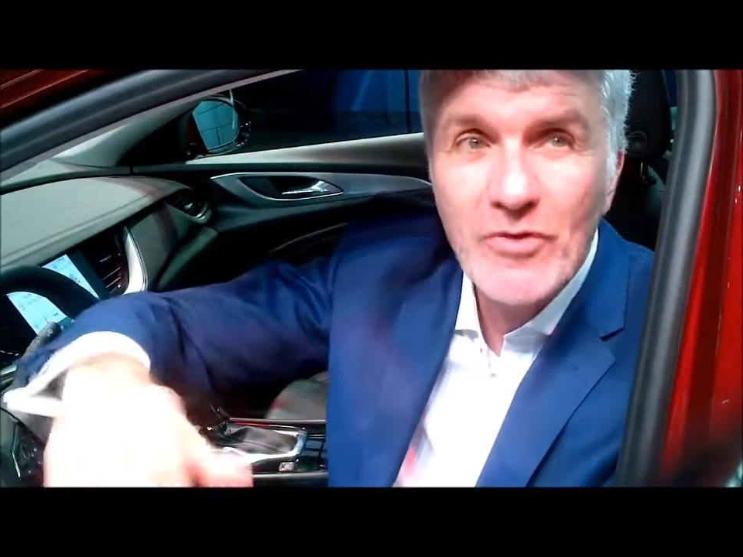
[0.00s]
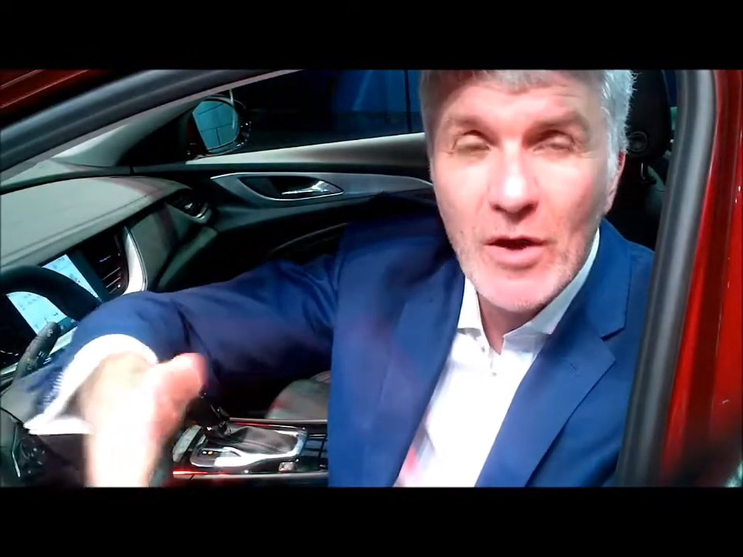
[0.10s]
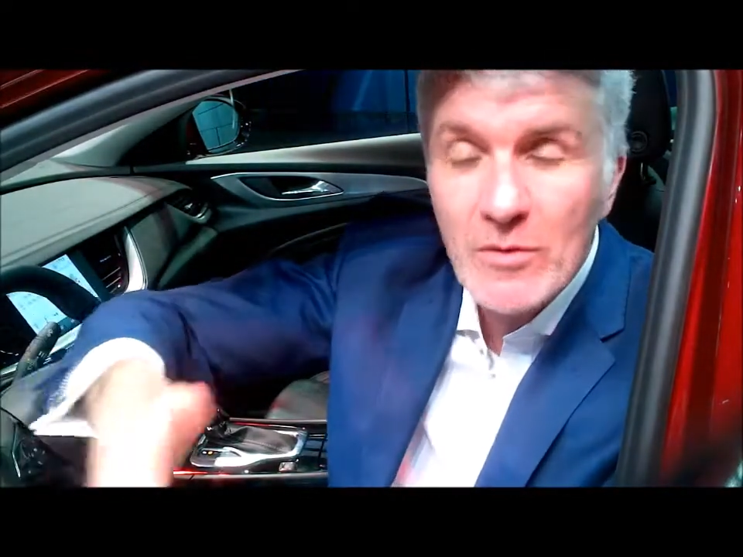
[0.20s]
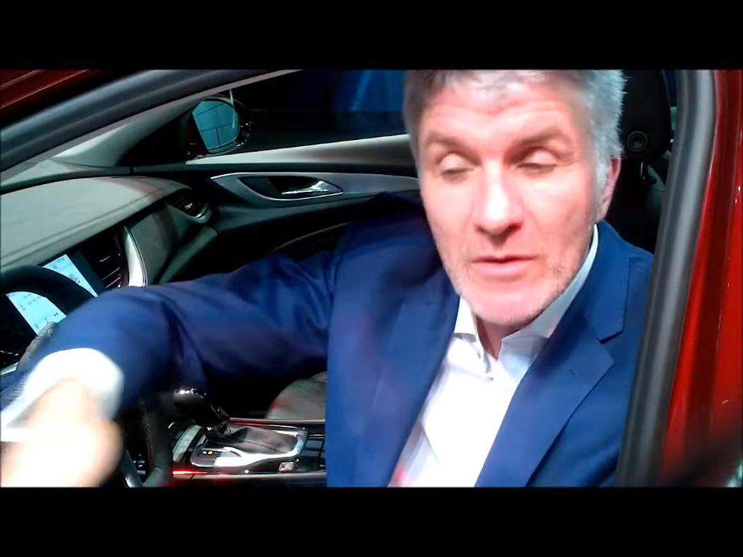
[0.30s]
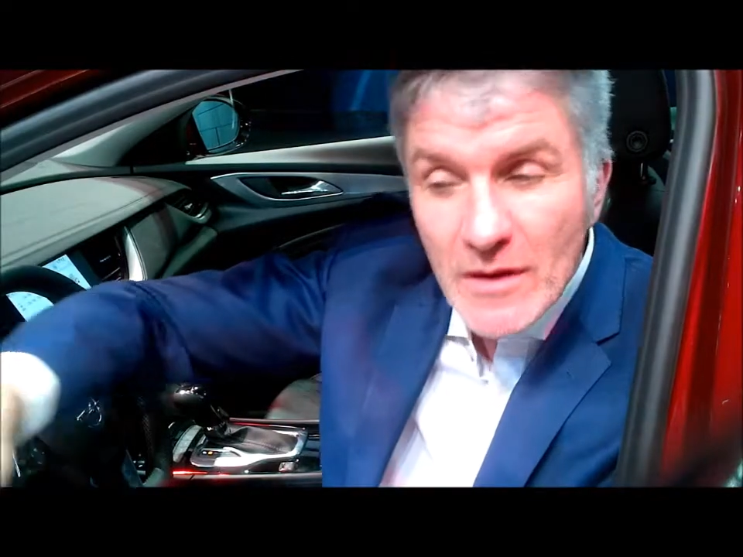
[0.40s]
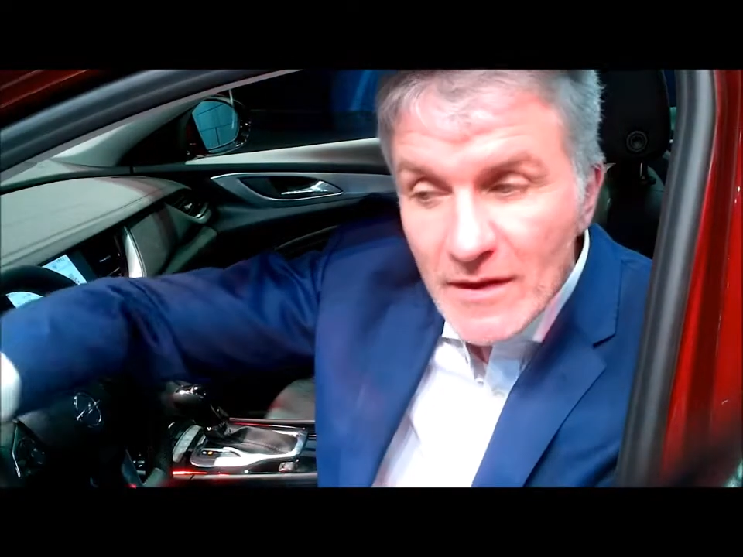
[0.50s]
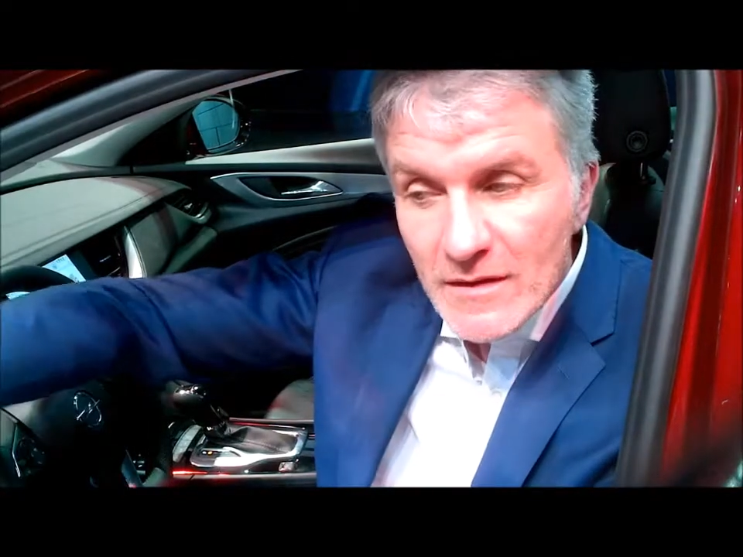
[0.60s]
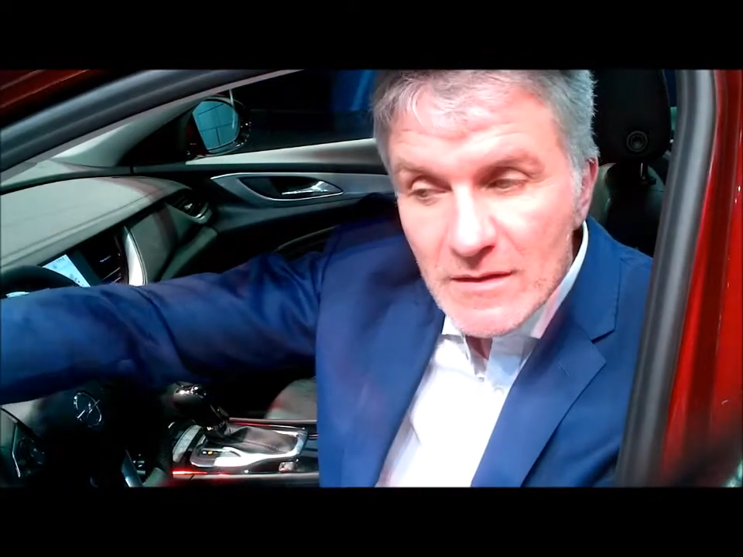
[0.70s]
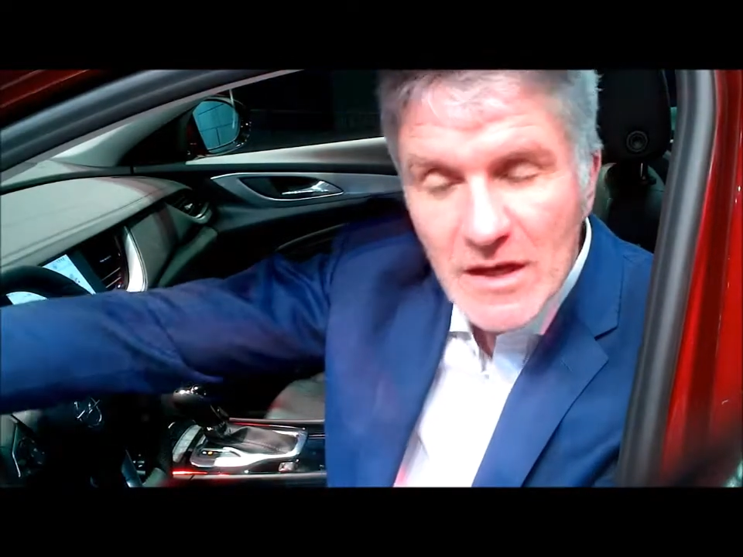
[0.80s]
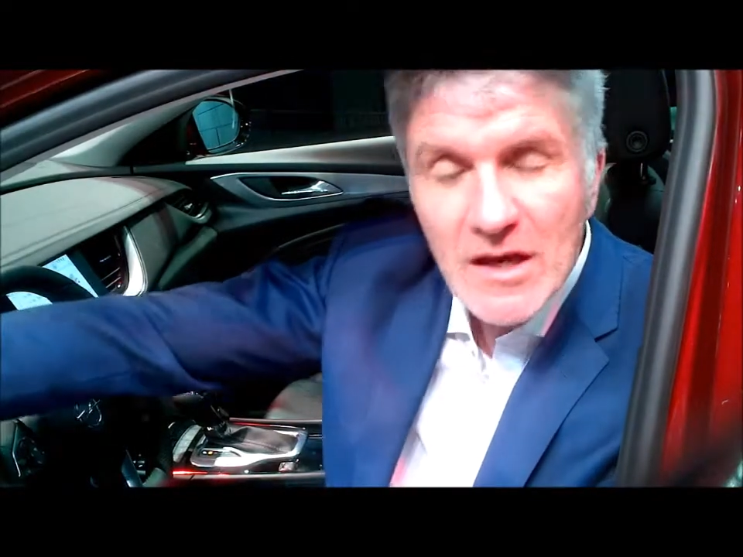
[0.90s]
So
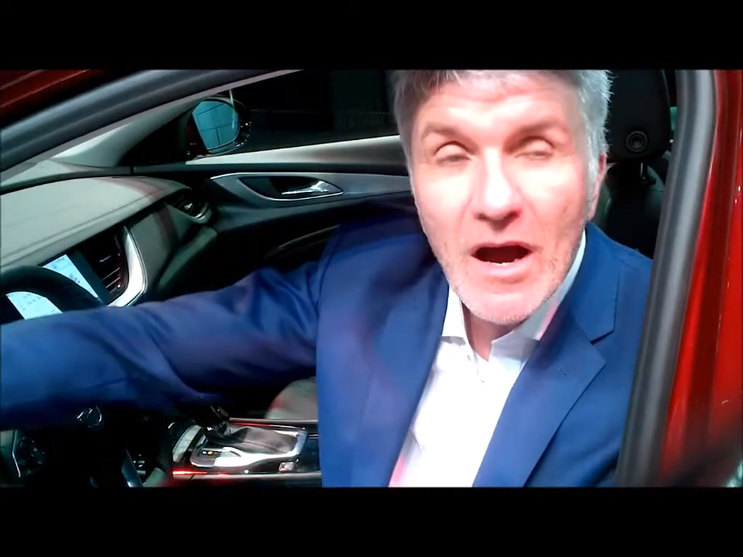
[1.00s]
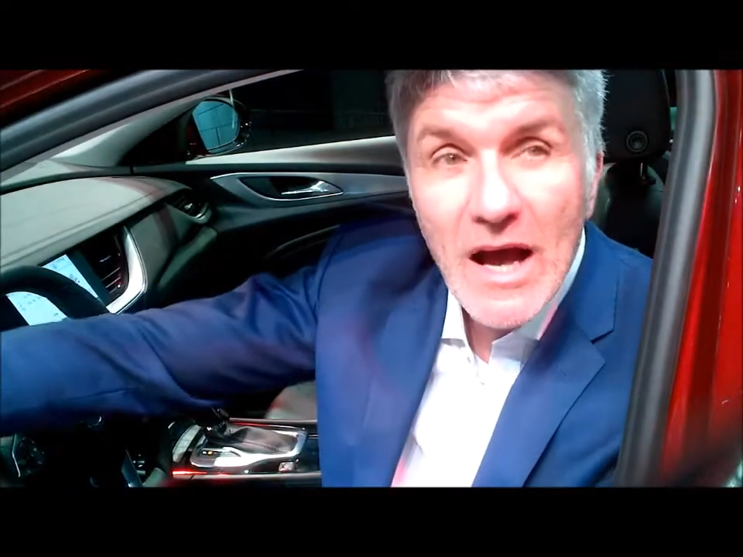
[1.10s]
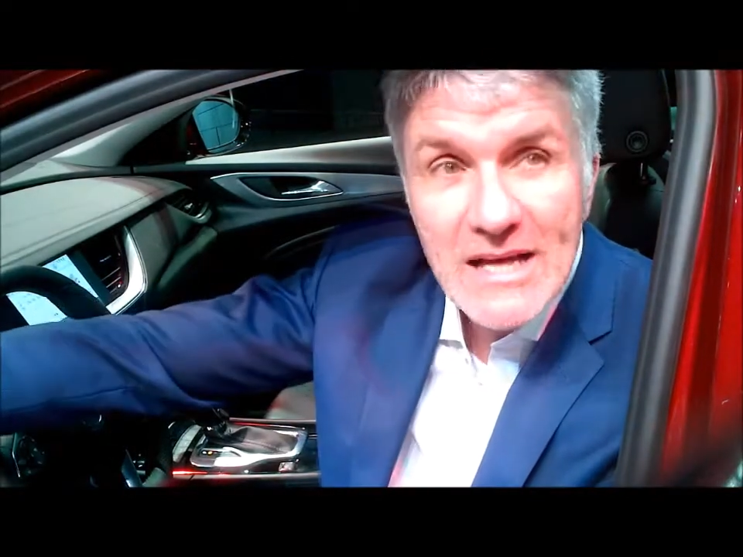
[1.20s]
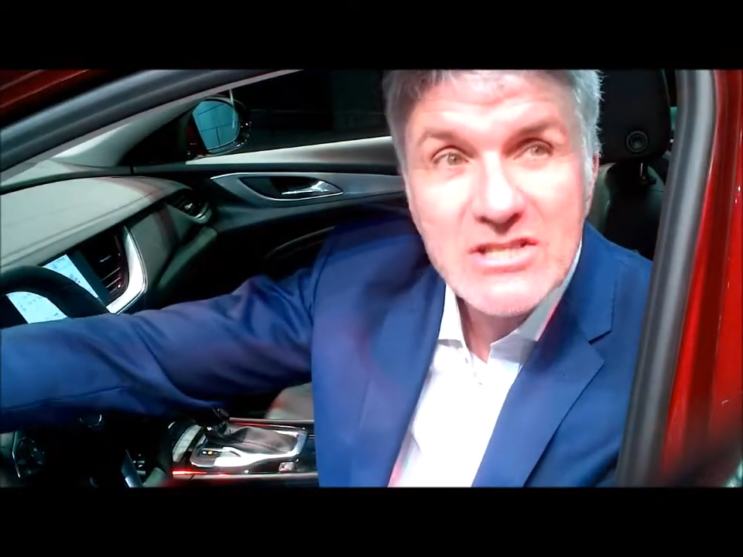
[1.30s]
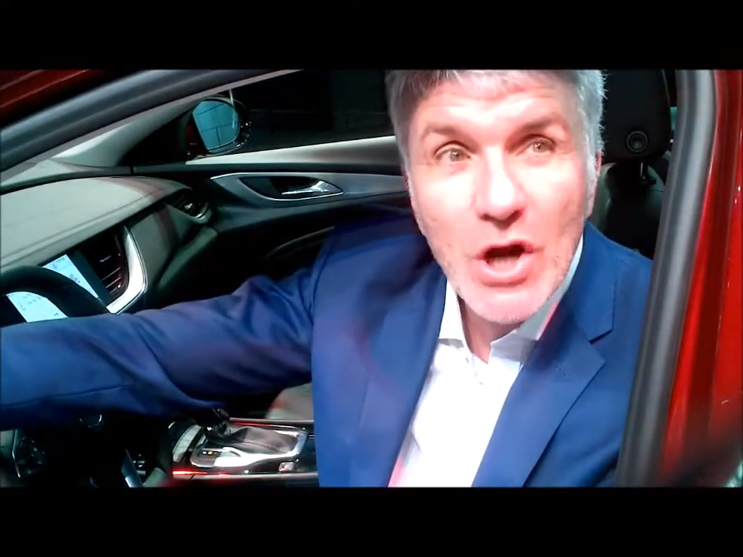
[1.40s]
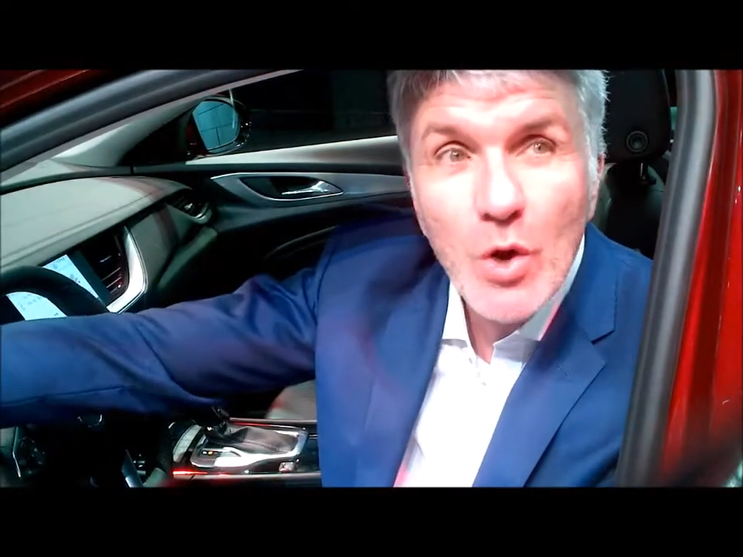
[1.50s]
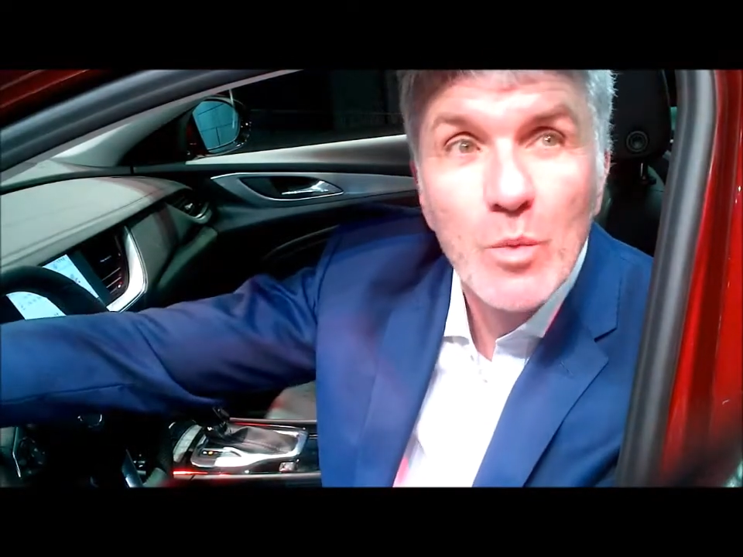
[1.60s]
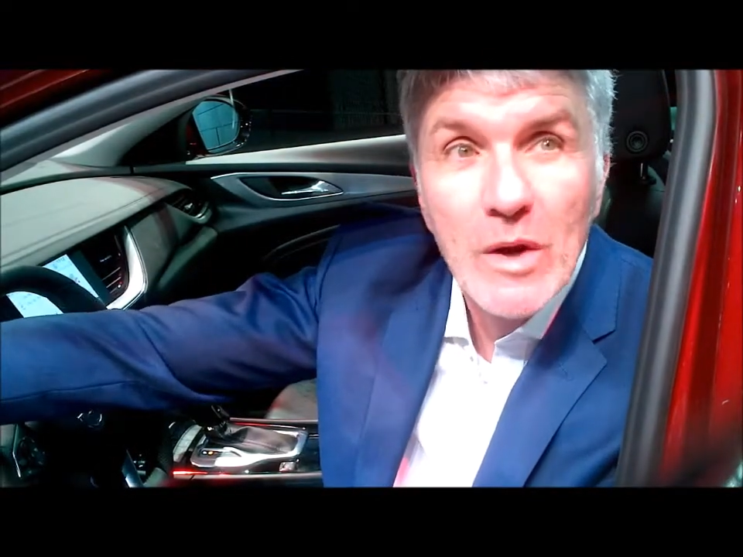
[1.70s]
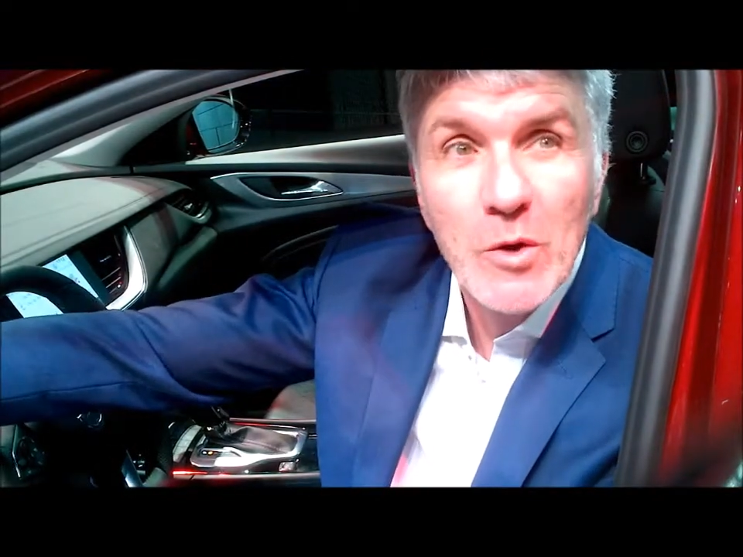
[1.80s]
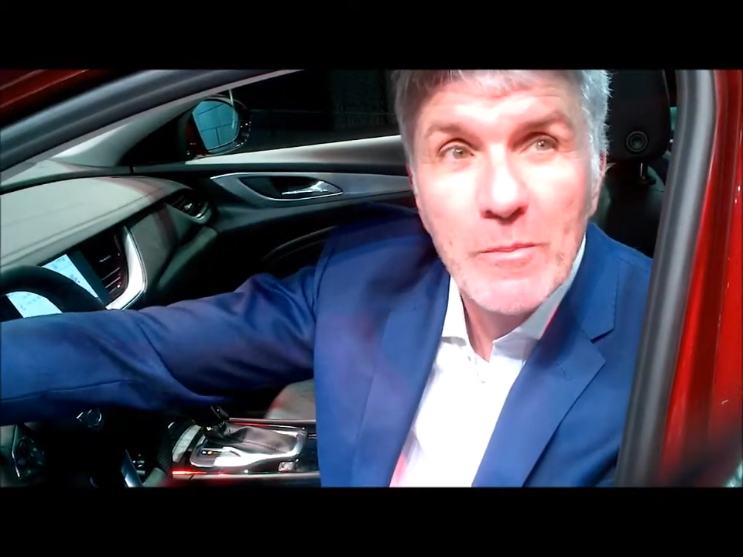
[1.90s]
the car has long
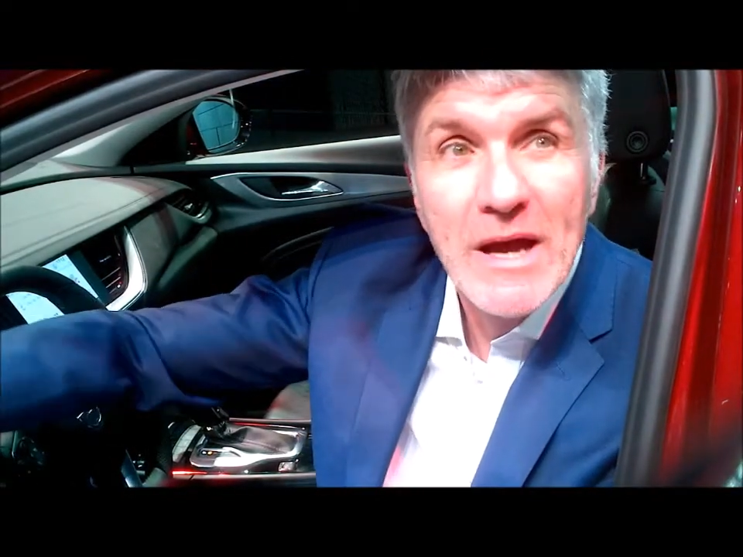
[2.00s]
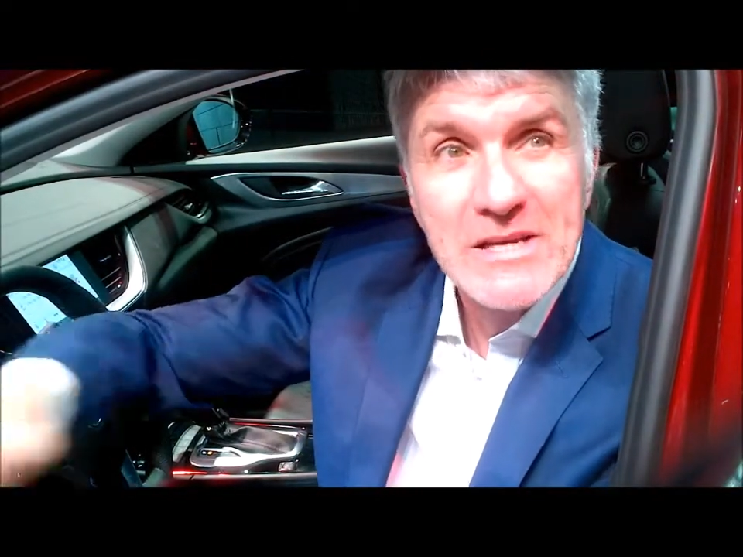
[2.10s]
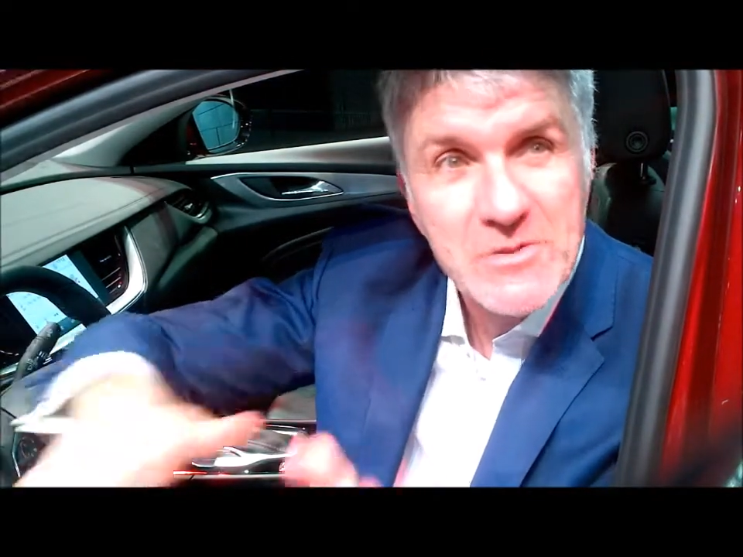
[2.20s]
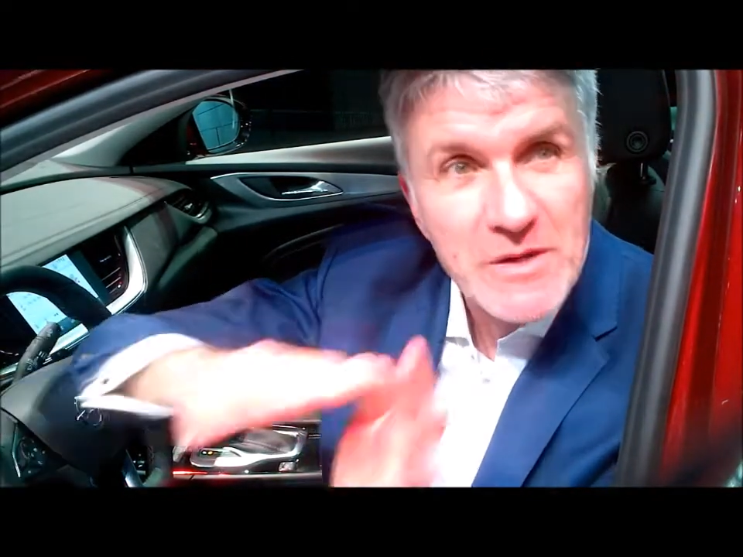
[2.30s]
wheelbase,